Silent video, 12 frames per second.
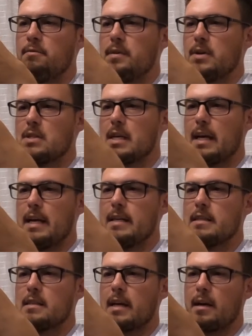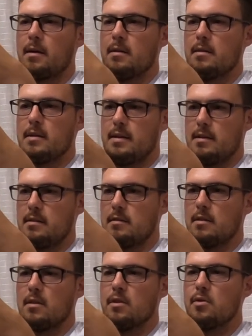feels like it is like
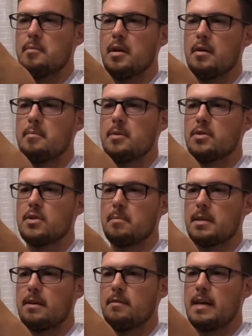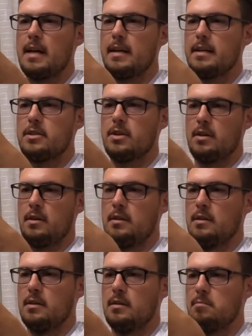aluminum or something of that nature,
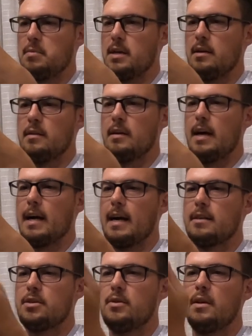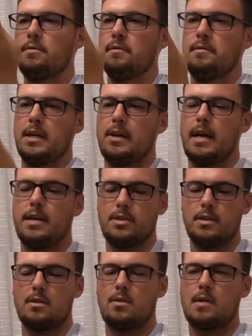but I got two different
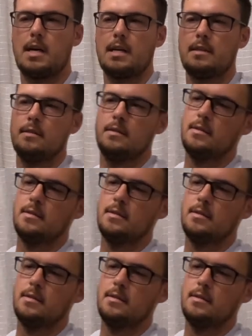variations of the rod.